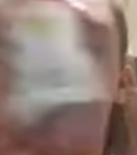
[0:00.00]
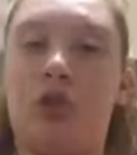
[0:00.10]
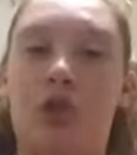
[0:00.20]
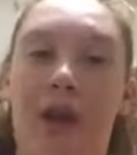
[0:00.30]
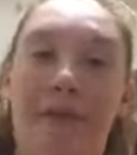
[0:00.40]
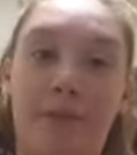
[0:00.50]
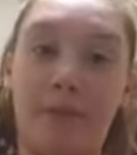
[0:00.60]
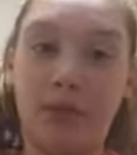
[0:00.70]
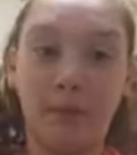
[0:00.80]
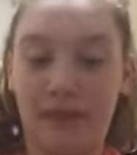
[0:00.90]
So I have to
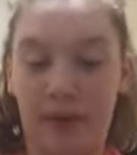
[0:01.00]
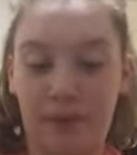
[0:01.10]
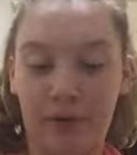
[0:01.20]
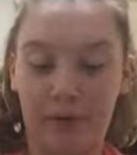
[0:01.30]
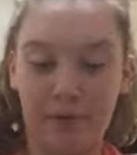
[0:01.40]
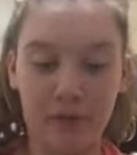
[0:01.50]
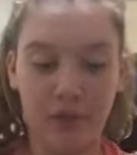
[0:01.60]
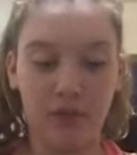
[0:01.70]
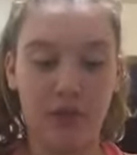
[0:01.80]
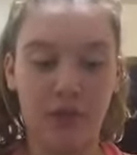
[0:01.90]
put them separate.
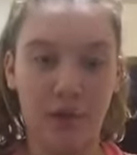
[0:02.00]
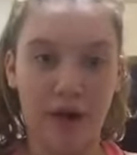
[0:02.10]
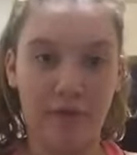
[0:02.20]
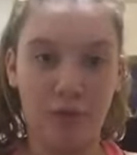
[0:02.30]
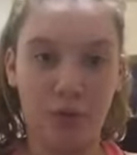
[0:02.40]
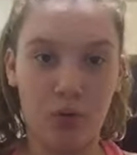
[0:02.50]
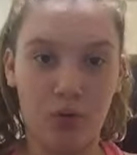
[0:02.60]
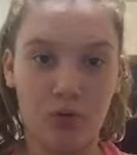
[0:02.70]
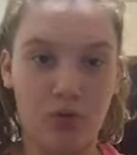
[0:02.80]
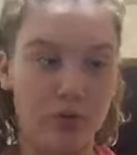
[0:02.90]
So I have 2
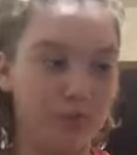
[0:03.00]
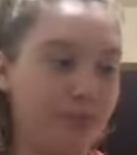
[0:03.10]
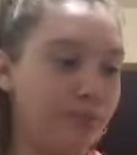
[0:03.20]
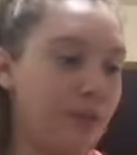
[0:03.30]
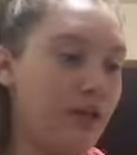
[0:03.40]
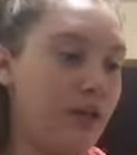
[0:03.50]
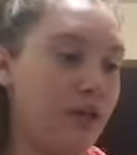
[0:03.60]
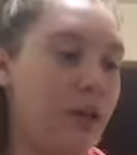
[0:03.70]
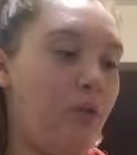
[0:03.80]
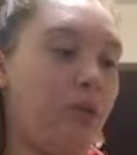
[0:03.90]
bowls.
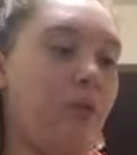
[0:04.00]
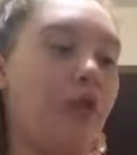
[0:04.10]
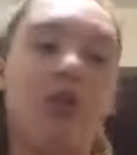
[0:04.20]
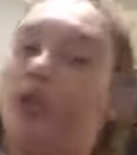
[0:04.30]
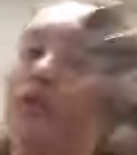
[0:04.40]
Now what I'm going to do